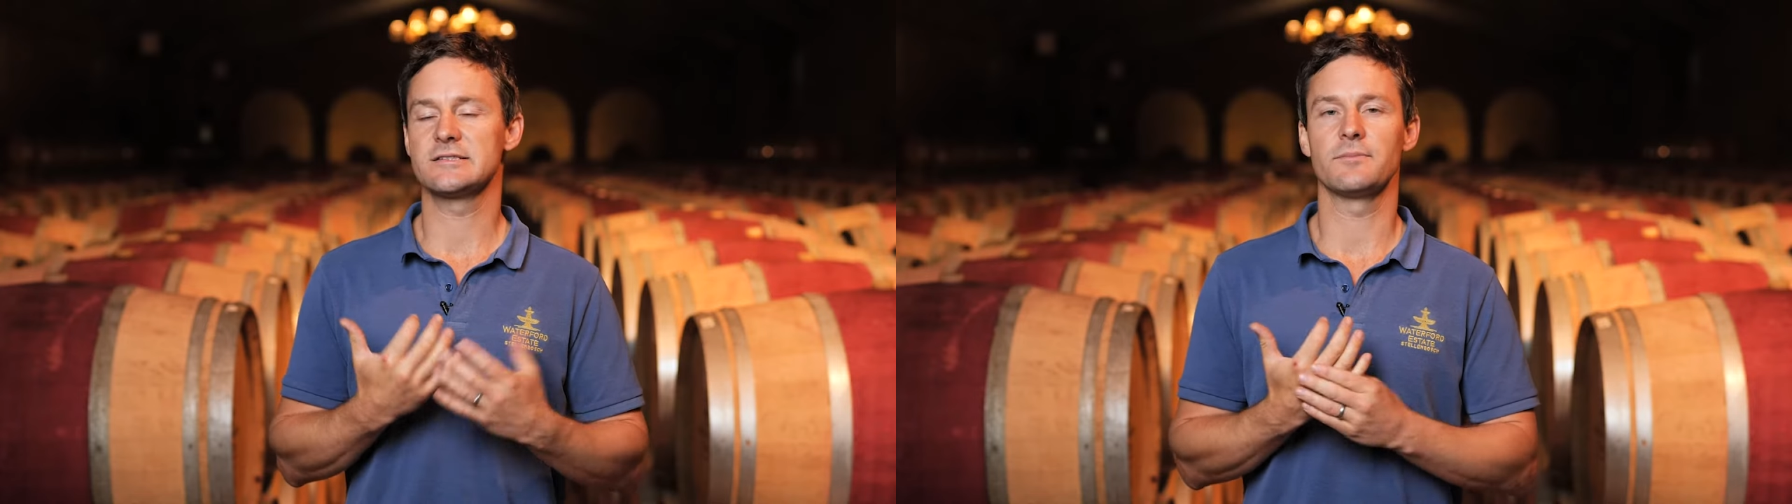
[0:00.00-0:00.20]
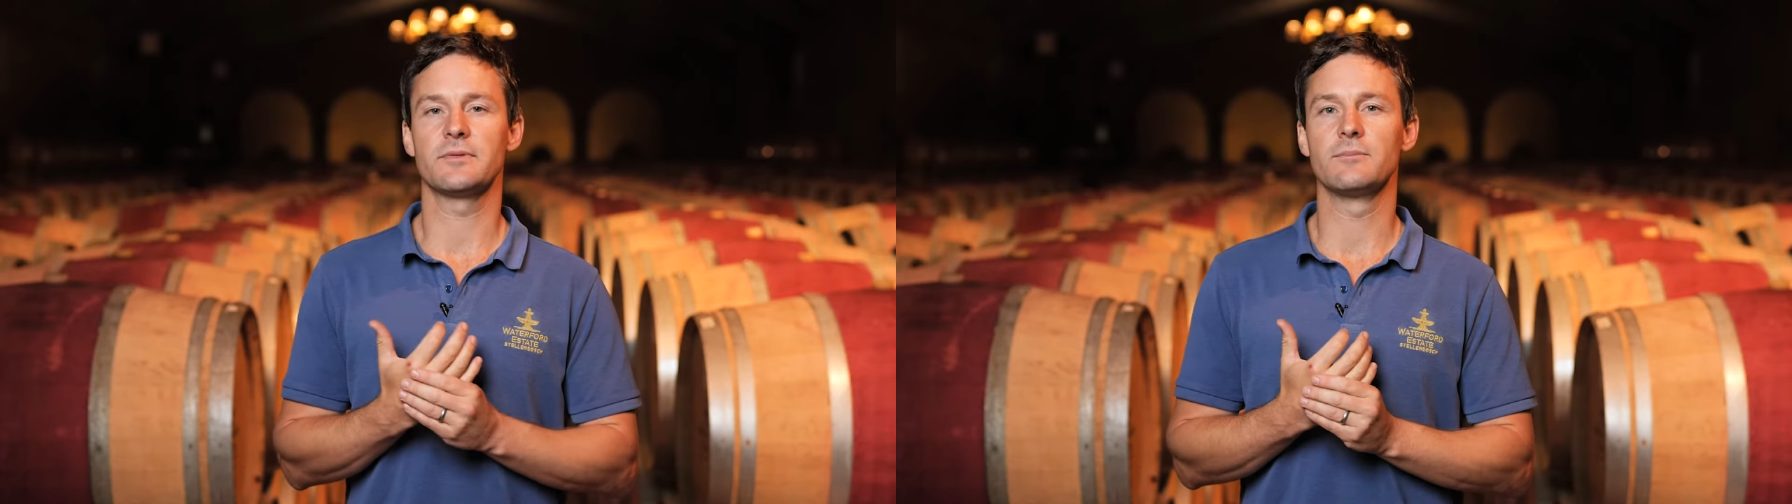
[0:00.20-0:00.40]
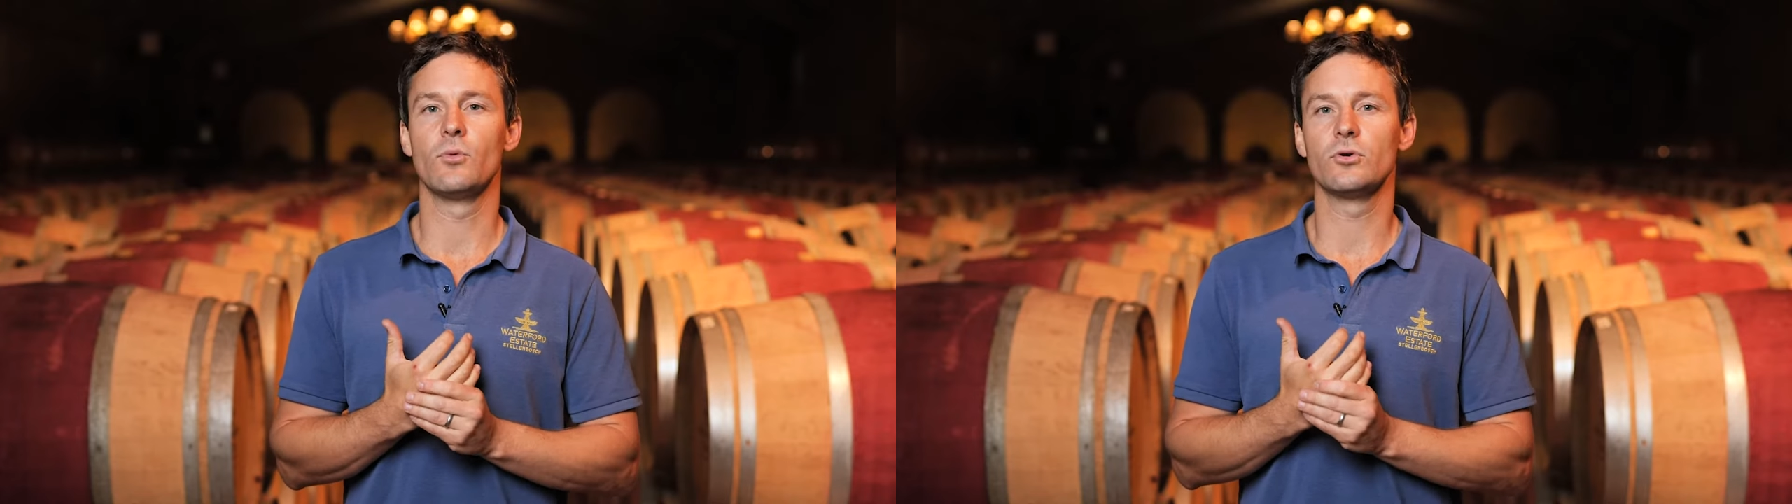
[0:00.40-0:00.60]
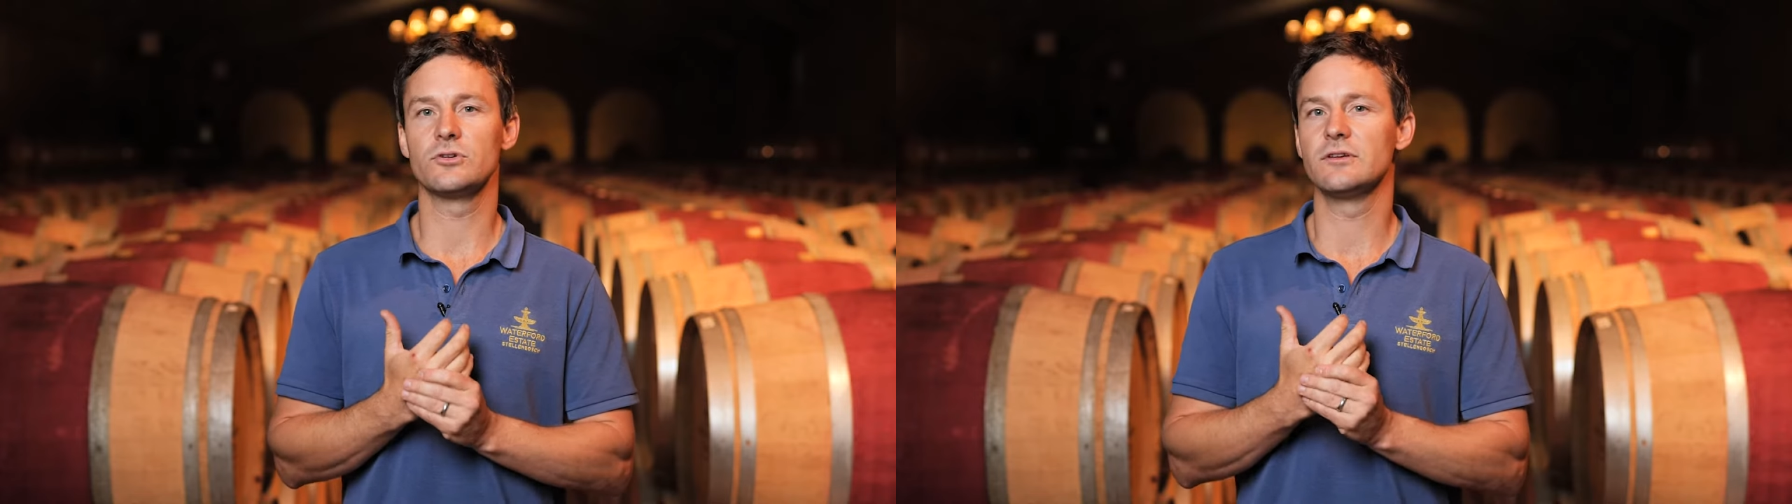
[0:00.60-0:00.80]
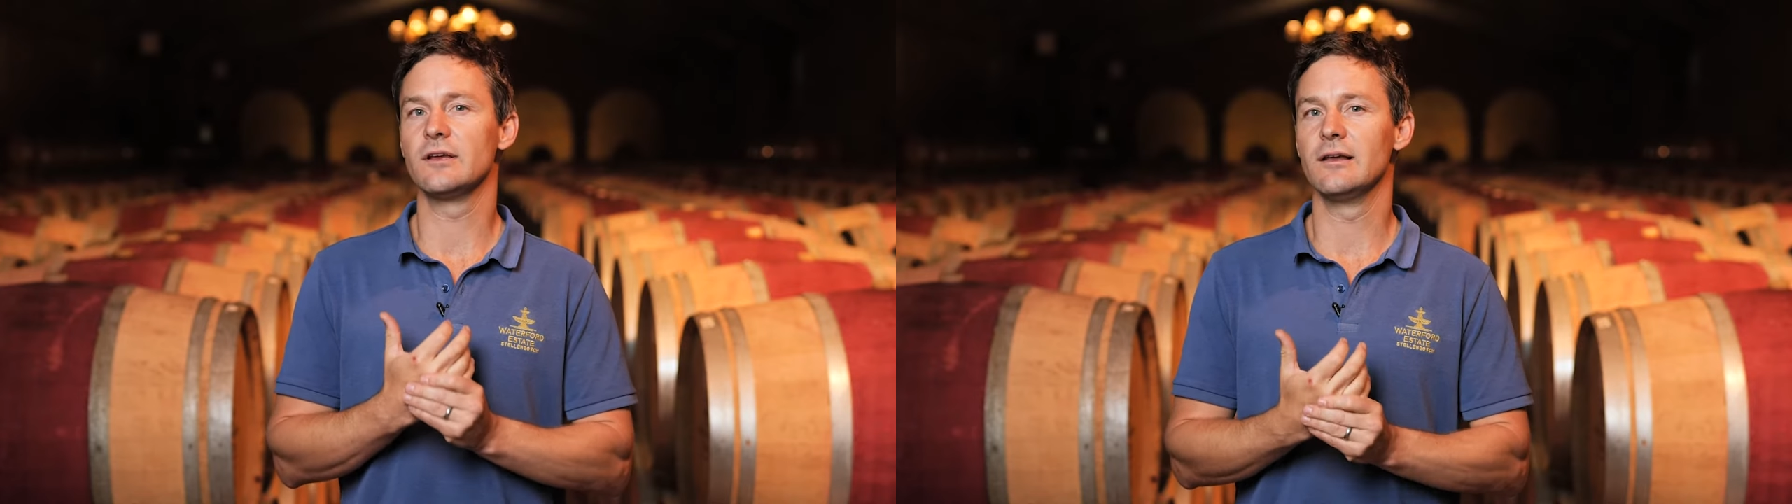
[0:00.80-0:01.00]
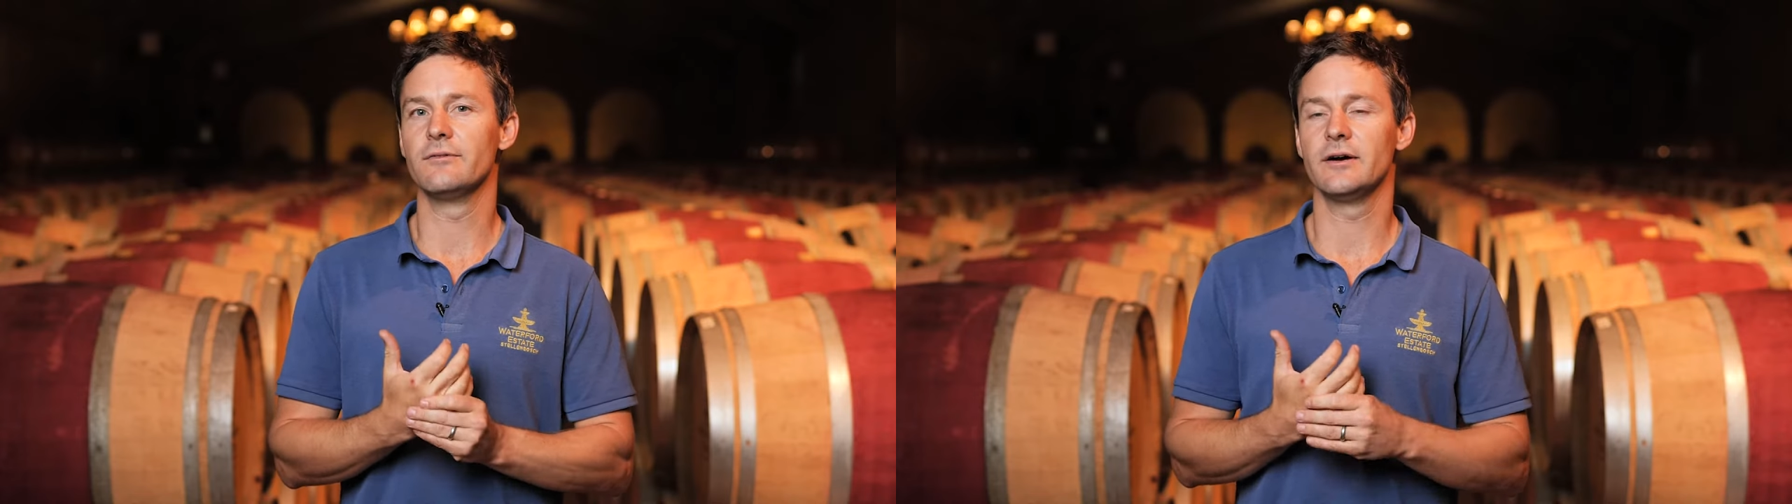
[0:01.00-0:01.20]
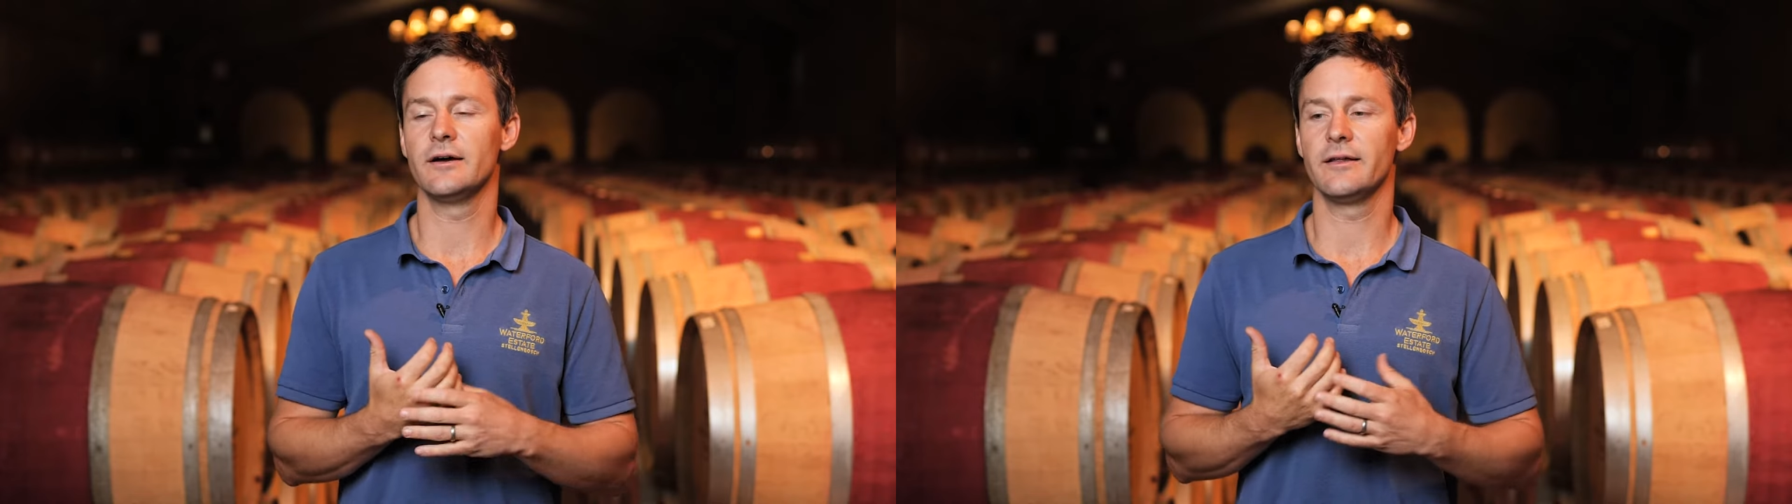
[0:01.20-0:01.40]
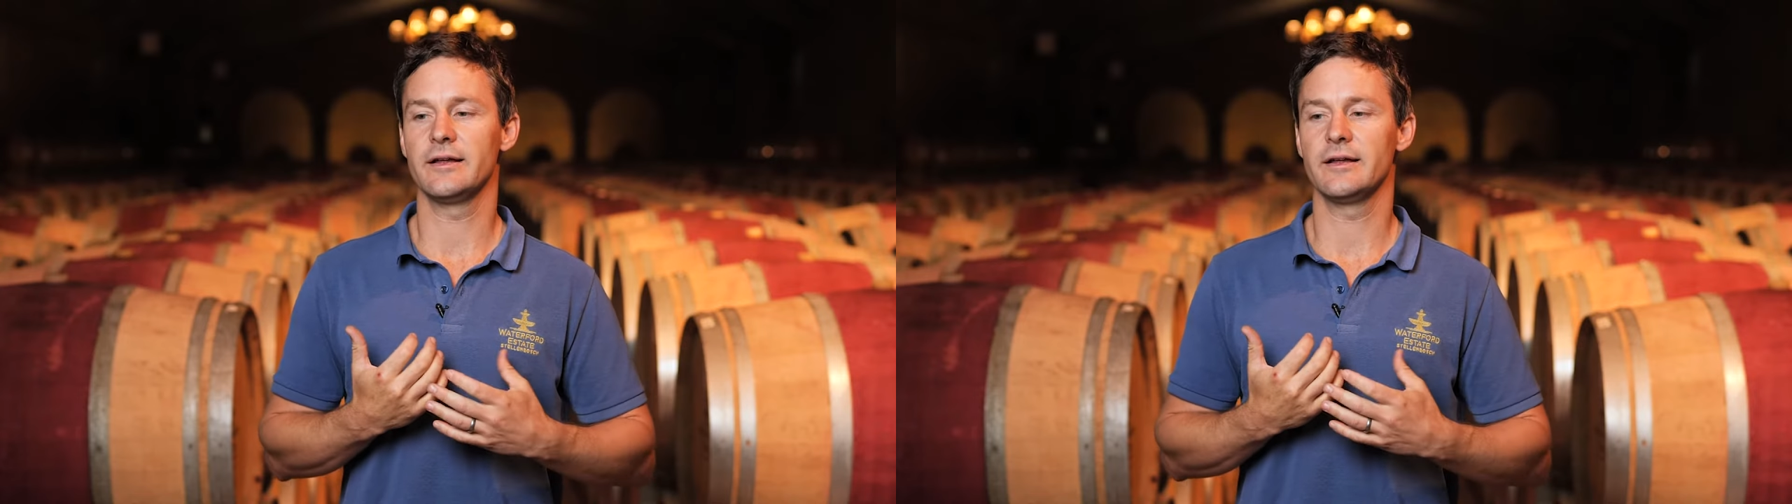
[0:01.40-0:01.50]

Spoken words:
something more to deliver.